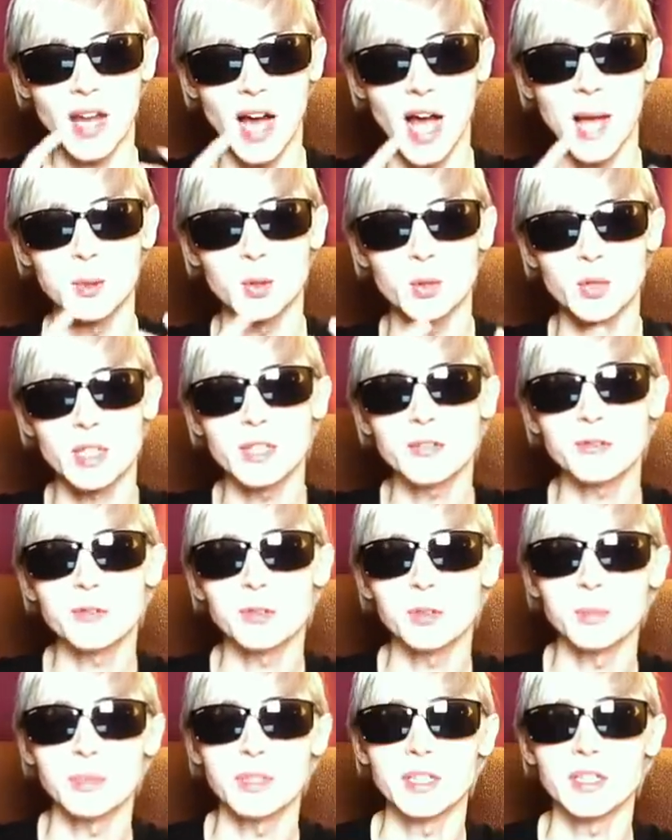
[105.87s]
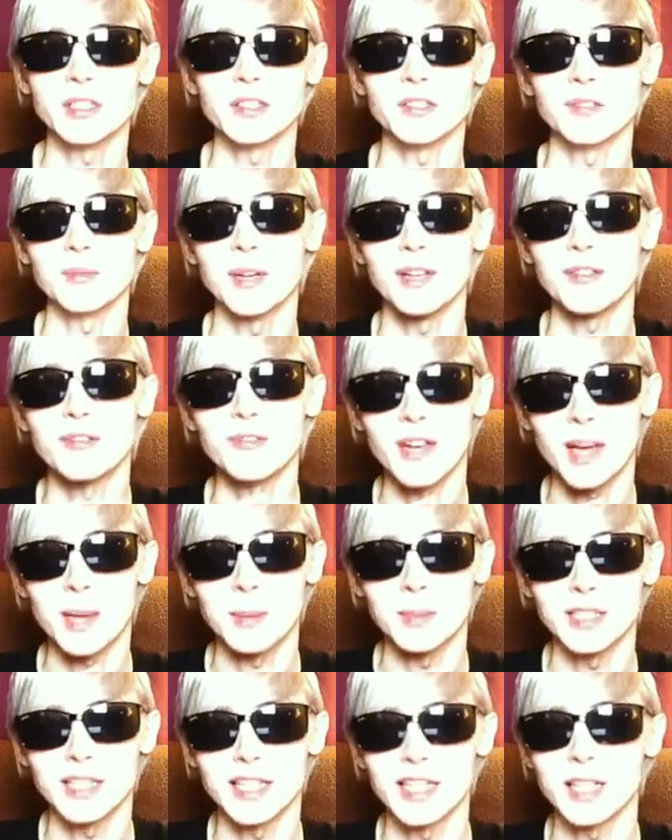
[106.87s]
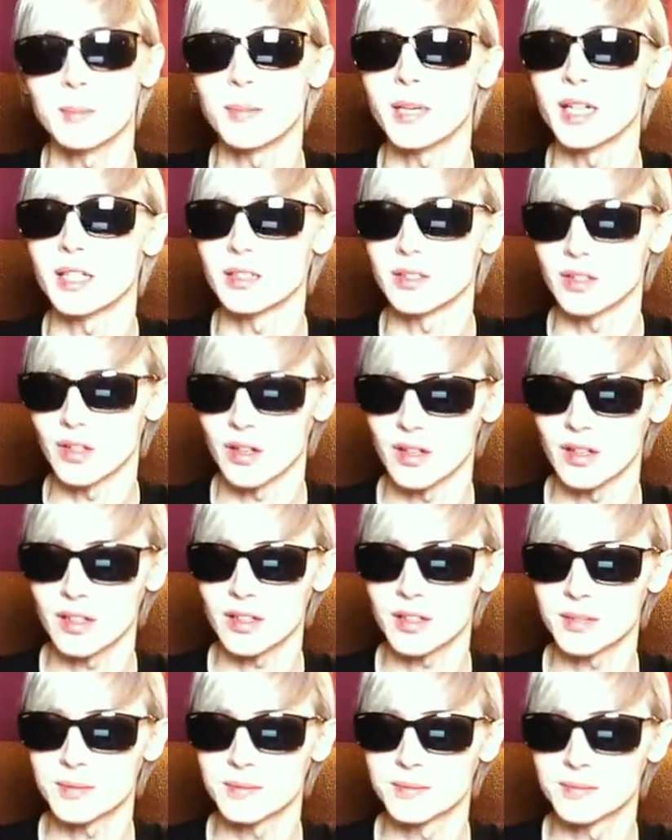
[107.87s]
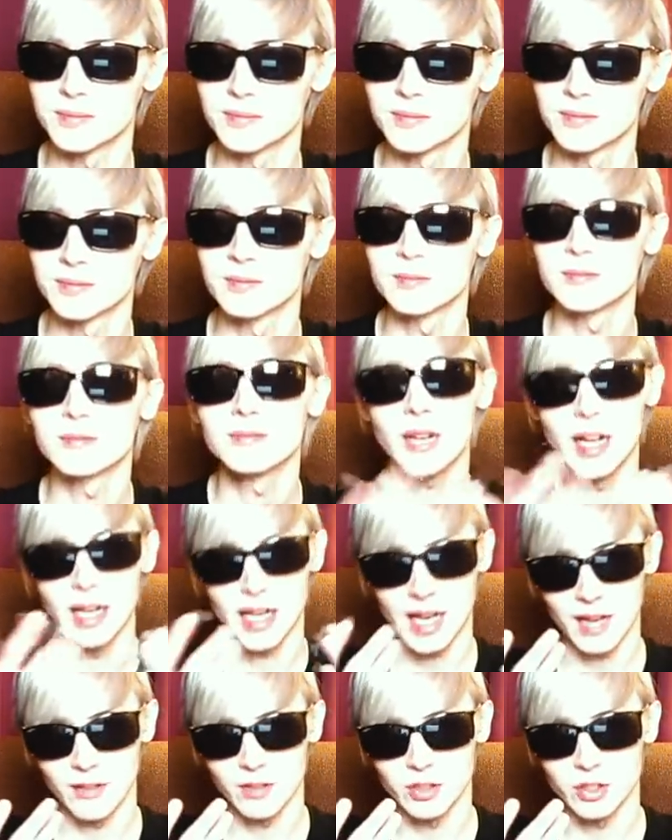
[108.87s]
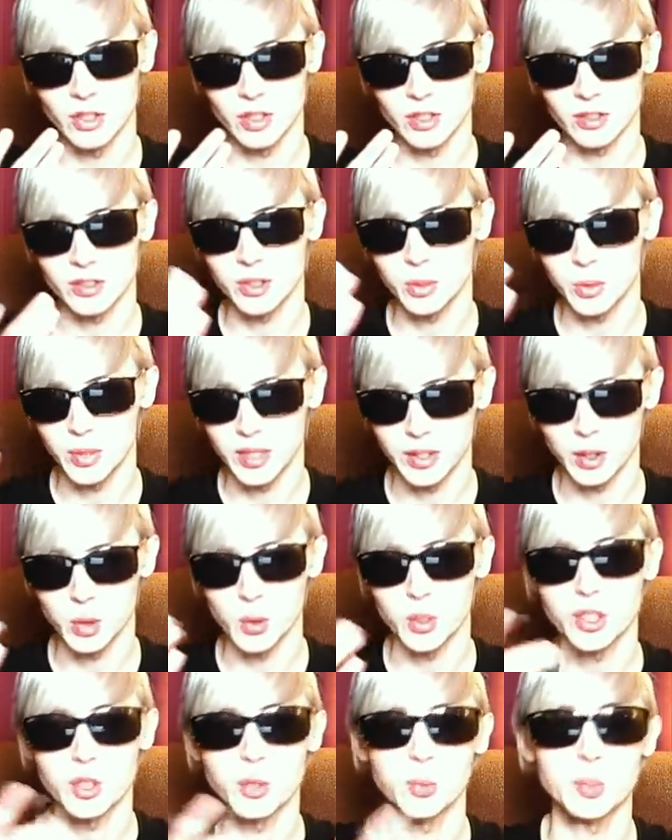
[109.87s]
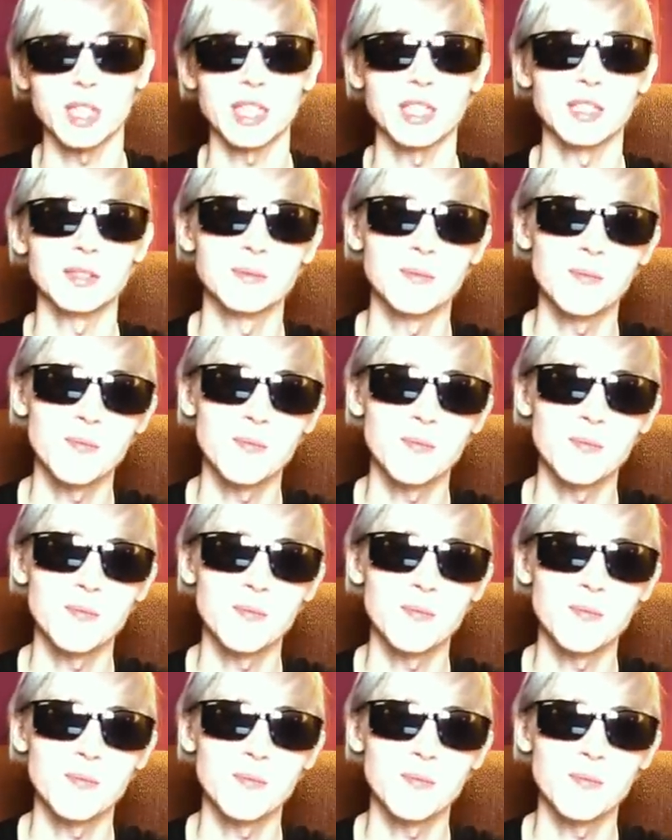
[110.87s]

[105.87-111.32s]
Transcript: I'm grateful because of my family and my dog. I have a dog too, I know what you mean.